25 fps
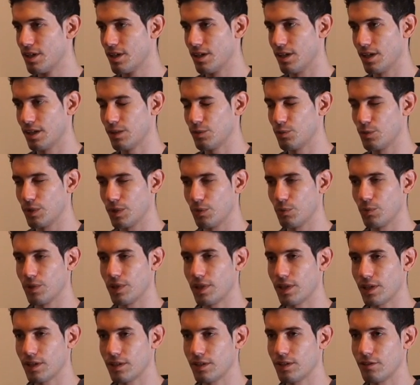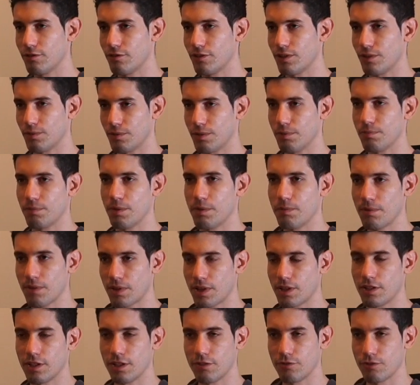Right? We, we can't even, I mean, people
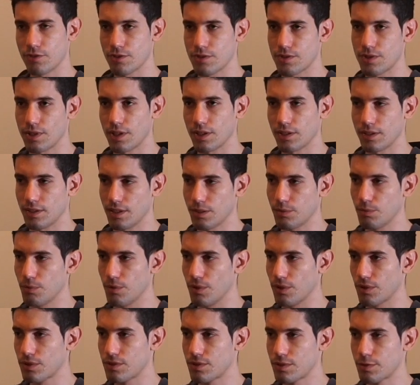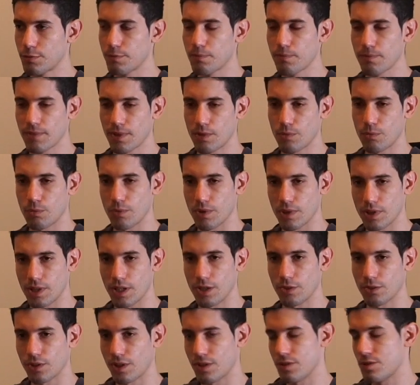can even start networks
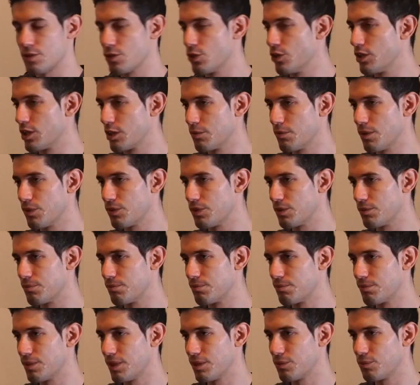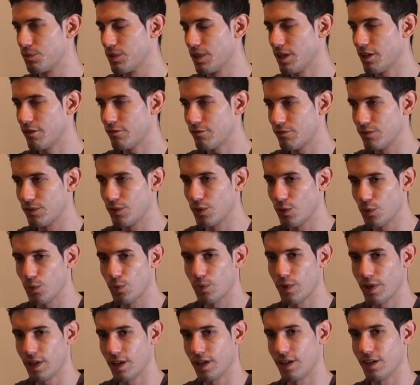without us knowing about them we have no
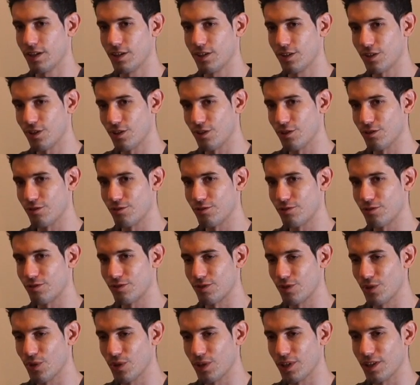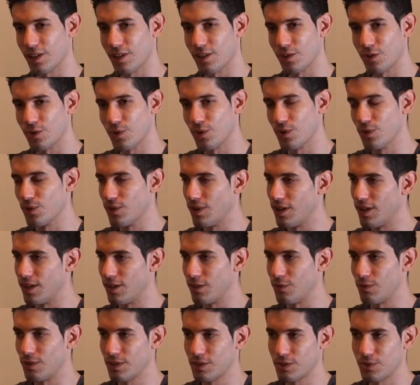way of knowing who you
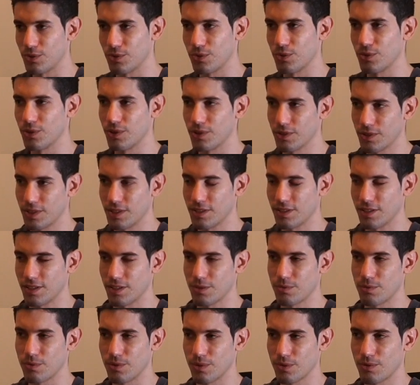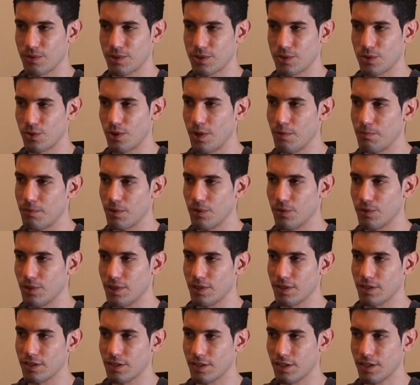are, what you're doing in the network, what you're
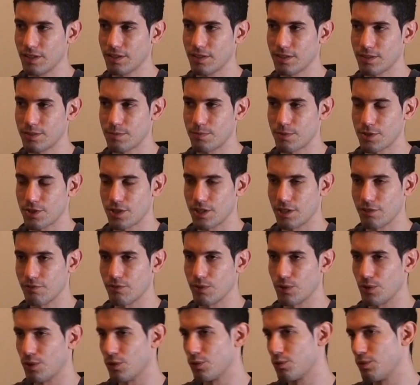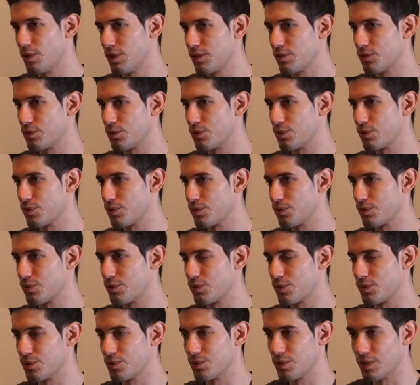uploading, right? especially if you don't want to
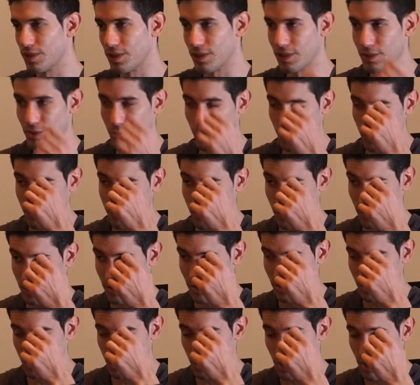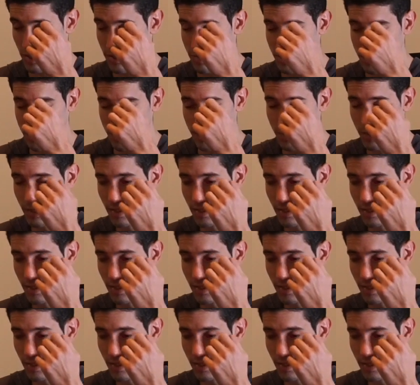to uh, to report that to us.